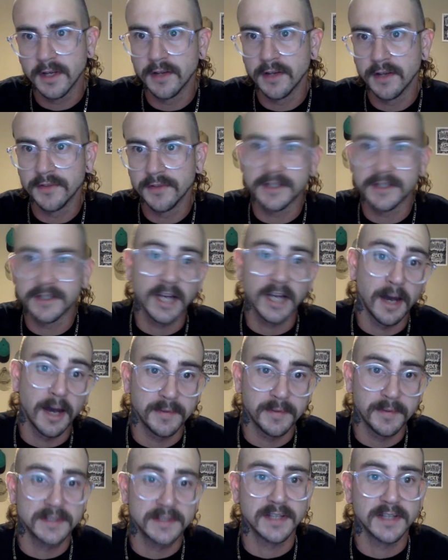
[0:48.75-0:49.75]
the
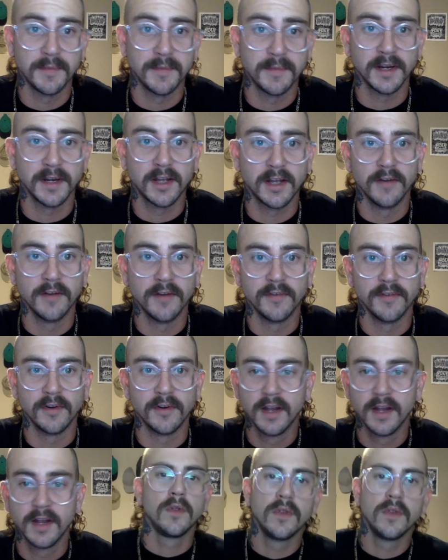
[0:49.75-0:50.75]
topics I'm going to
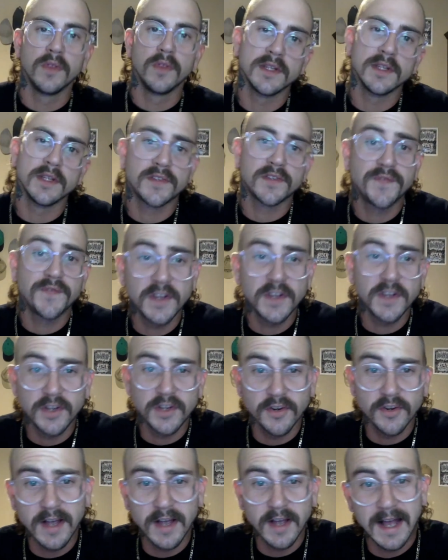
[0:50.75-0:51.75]
cover. This
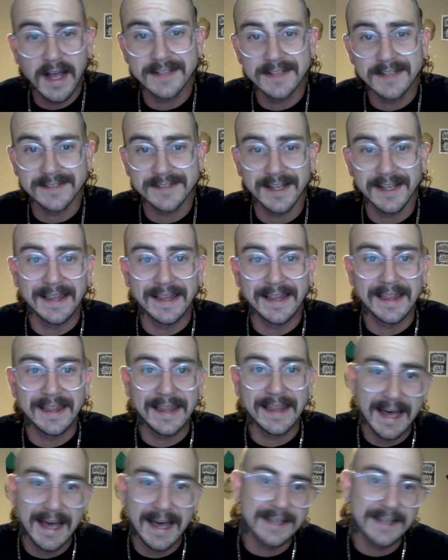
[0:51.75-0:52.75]
figure has a
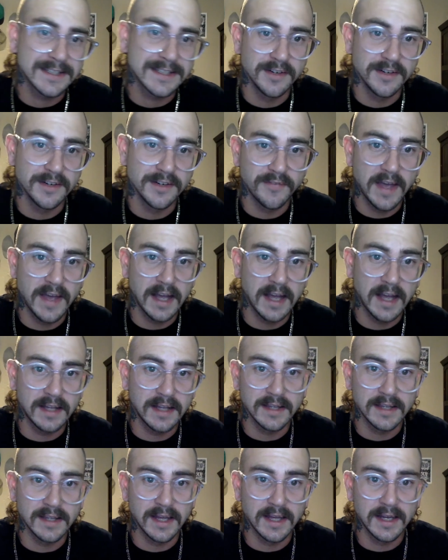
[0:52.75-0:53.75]
lot of
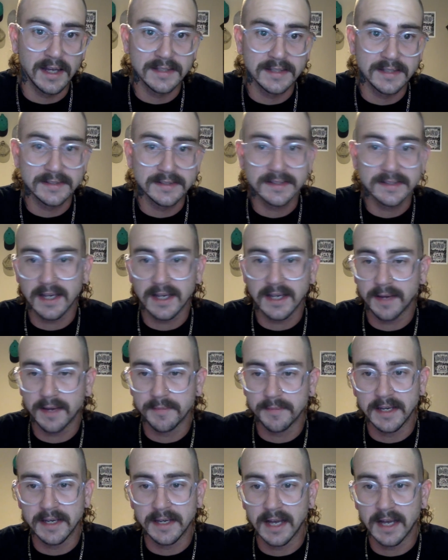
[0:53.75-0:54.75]
accolades. I
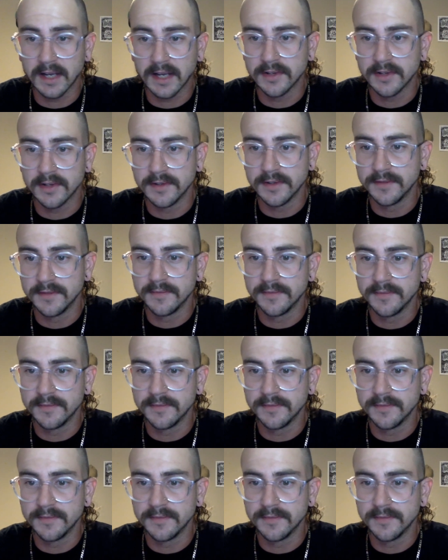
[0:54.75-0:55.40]
mean, I could